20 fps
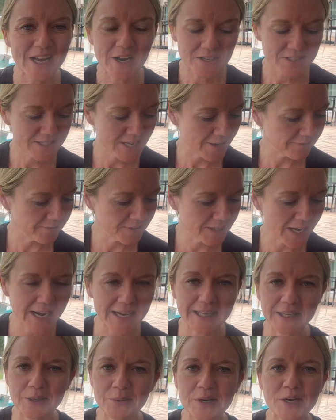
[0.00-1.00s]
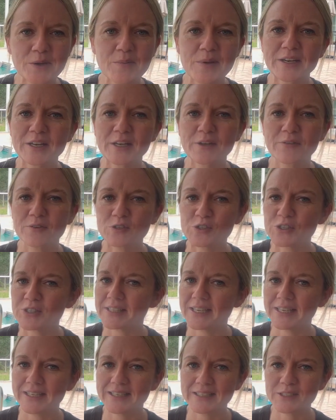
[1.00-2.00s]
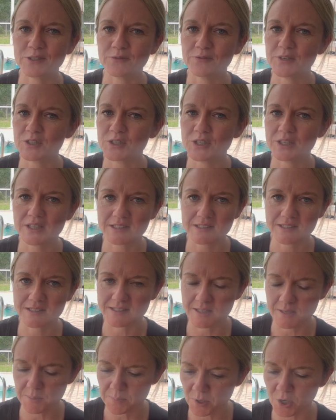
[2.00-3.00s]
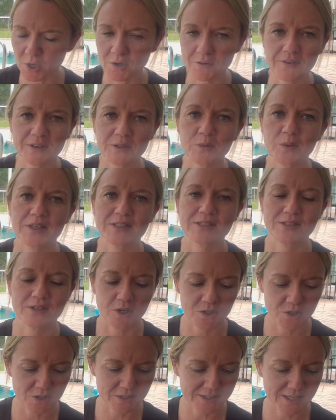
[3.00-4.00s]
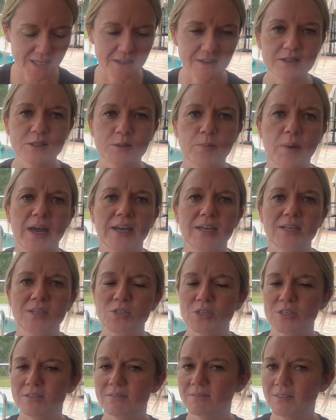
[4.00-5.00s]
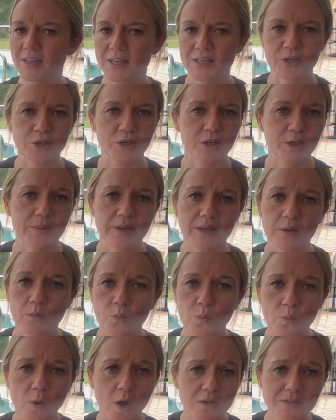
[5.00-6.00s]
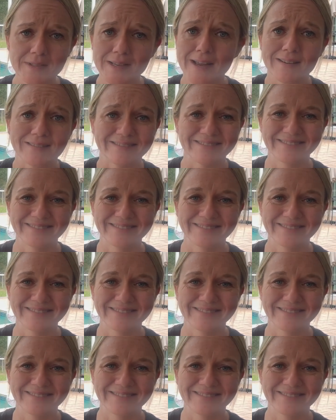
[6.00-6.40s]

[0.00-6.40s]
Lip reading: definitely highly recommend it. If you're just getting into fishing, this is the perfect way to start. Just get this package and you're gonna be all set.